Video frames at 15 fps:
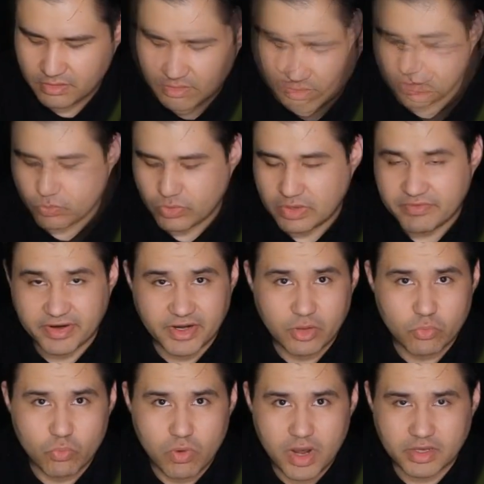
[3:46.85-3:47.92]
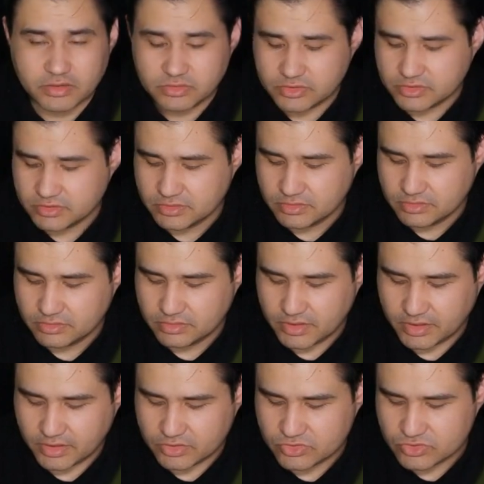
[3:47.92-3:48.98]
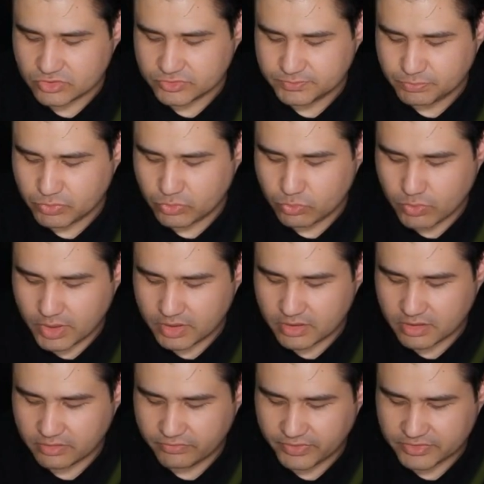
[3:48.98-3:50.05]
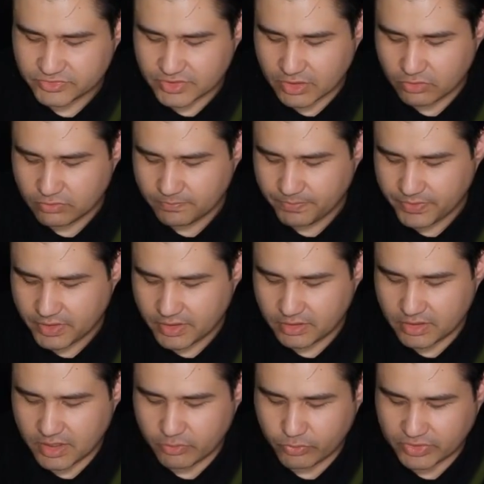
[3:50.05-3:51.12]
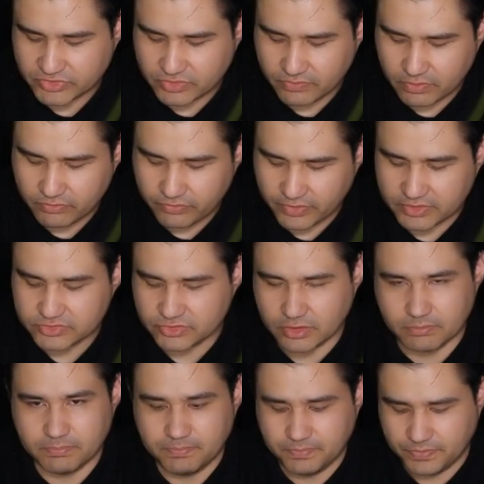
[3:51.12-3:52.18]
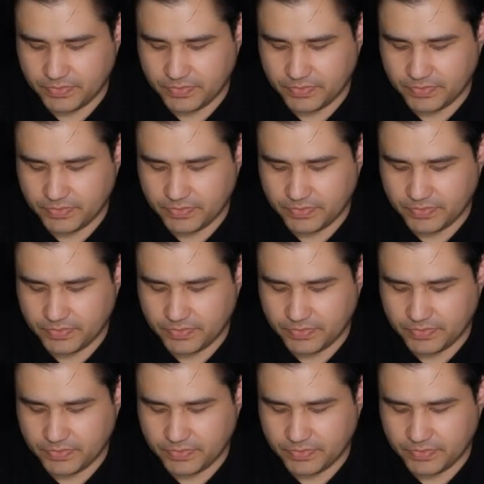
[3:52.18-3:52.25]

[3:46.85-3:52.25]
And whenever they want, they can just put one card face down and the rest of them face up.